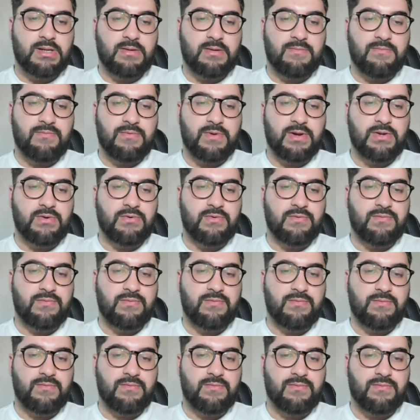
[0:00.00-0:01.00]
very good
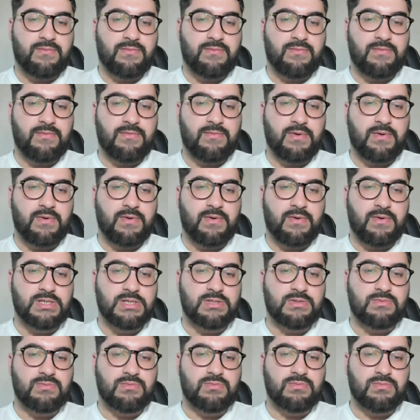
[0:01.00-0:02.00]
female fighter.
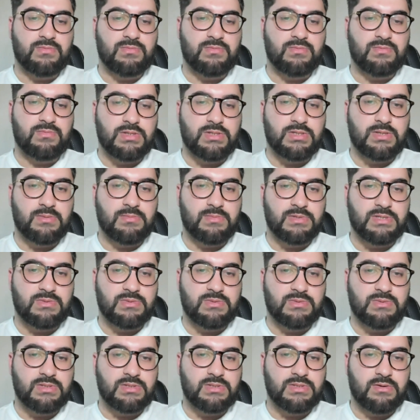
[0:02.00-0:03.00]
She must
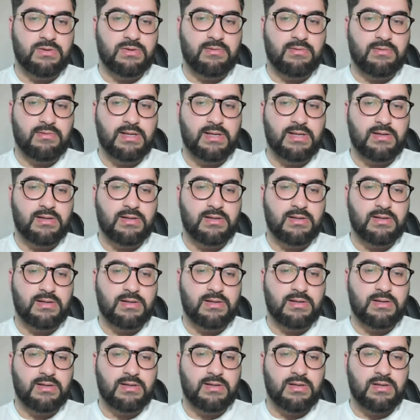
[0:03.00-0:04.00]
what's her rank?
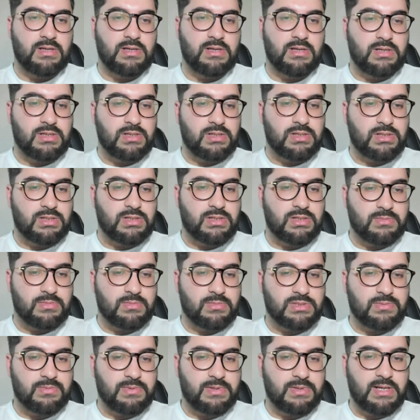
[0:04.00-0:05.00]
She
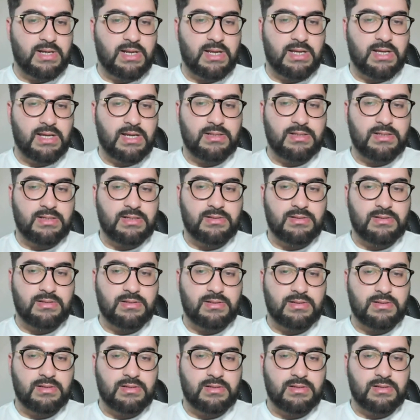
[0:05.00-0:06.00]
must be like
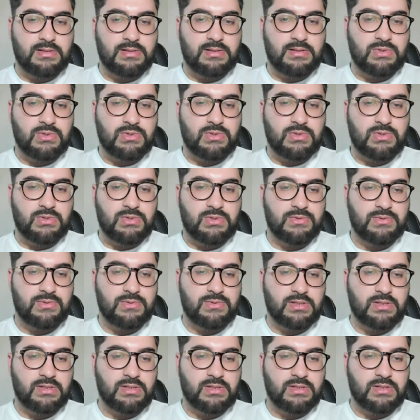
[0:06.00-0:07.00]
I'm sure she was
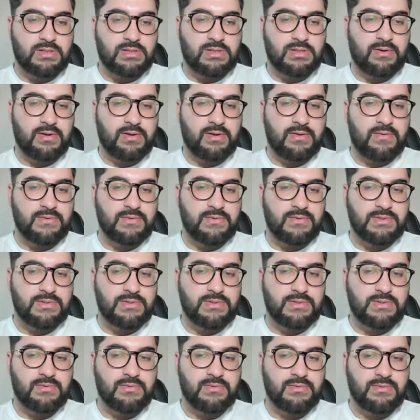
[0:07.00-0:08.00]
top 5 or
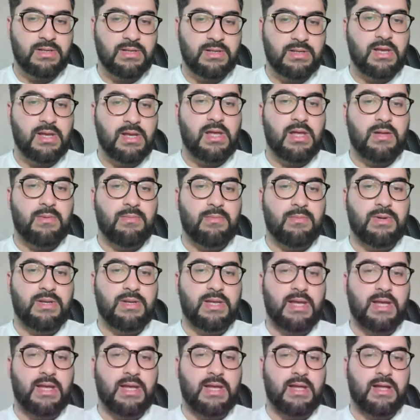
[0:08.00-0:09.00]
something. But
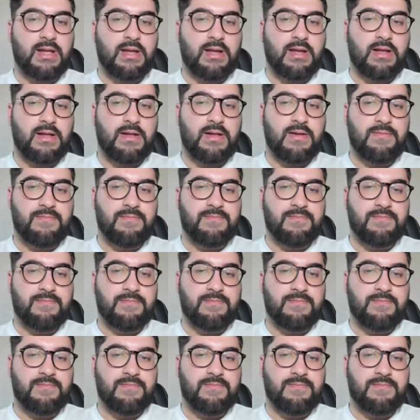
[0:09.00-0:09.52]
yeah,